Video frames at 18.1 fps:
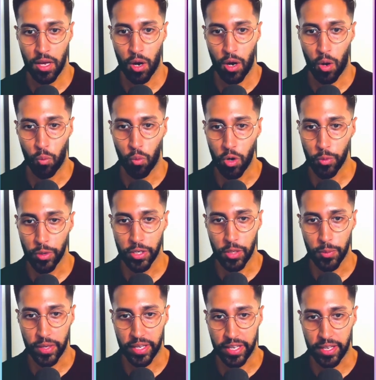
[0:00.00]
What we're
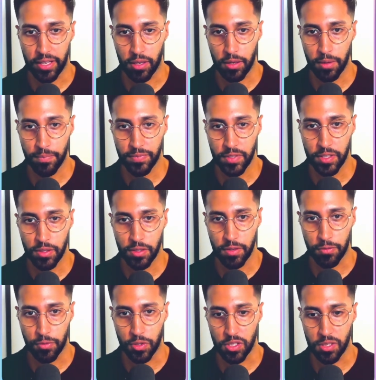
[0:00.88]
doing here,
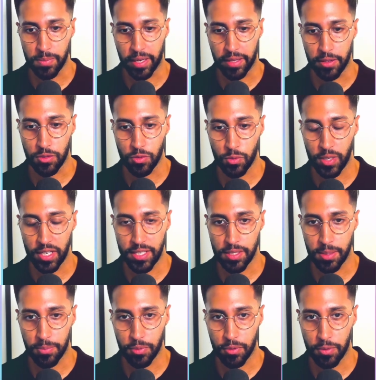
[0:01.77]
we just make this really
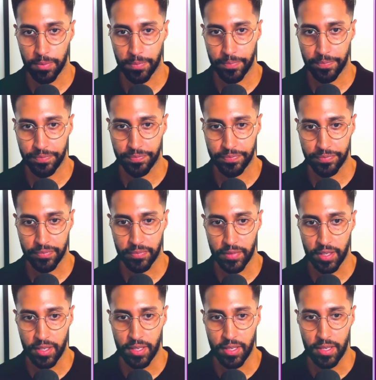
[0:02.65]
simple,
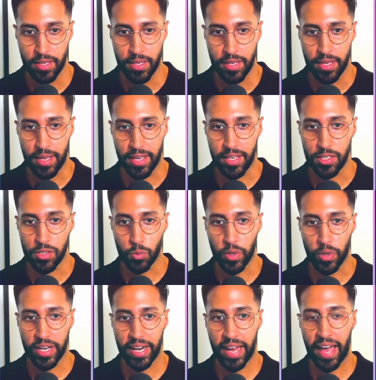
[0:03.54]
is we're
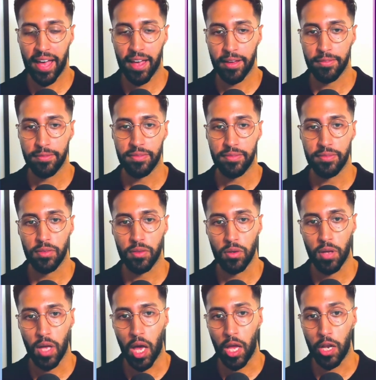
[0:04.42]
going to have
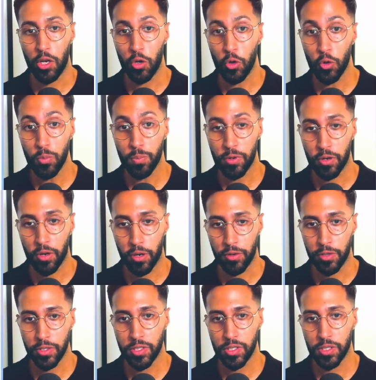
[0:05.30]
a loop
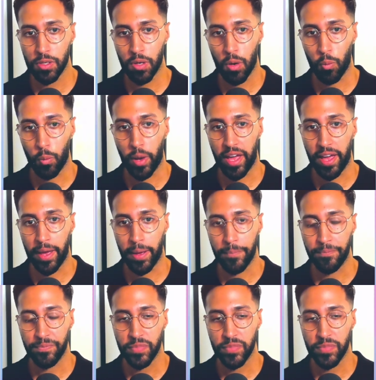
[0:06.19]
node where